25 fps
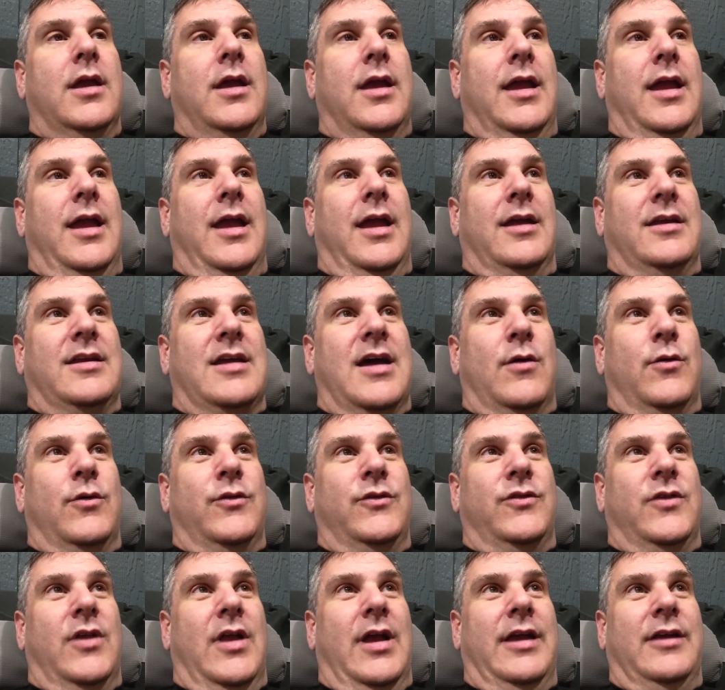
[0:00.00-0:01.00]
and I
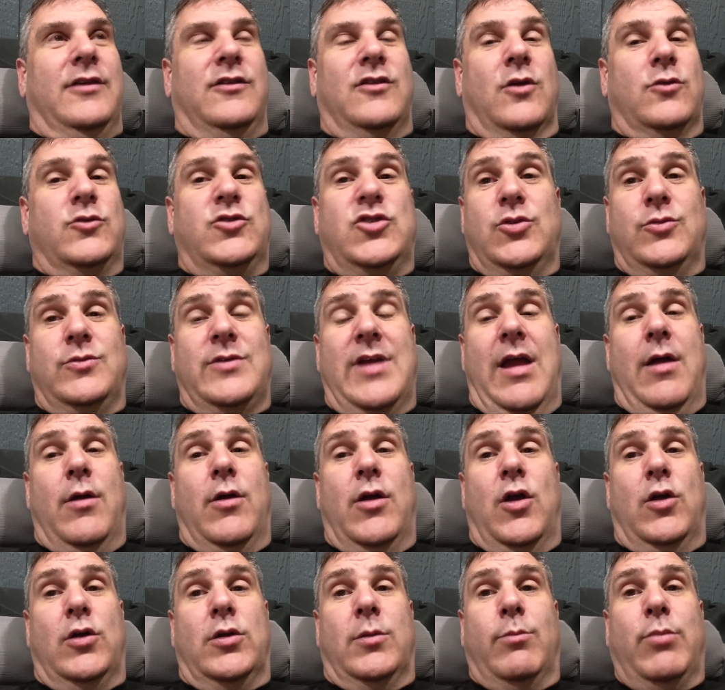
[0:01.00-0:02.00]
was like, "Don't you dare
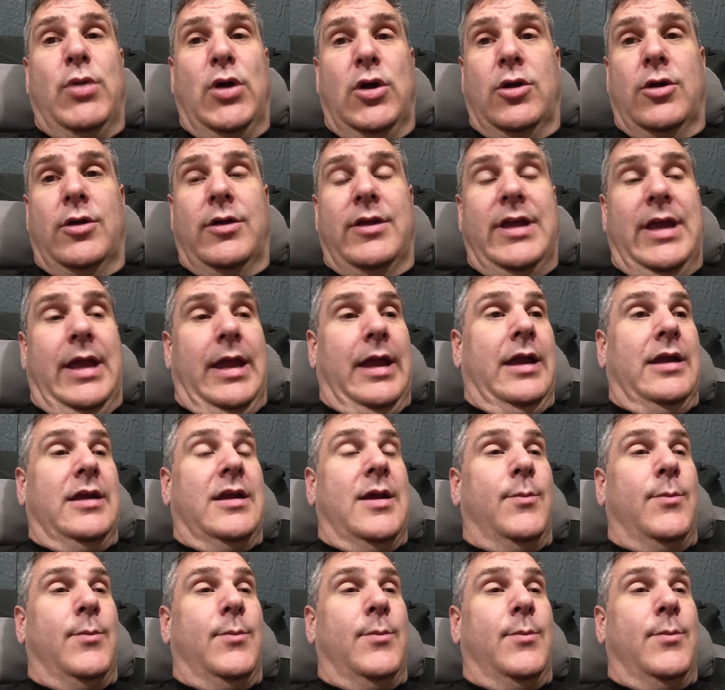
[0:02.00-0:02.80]
go to Burger King." And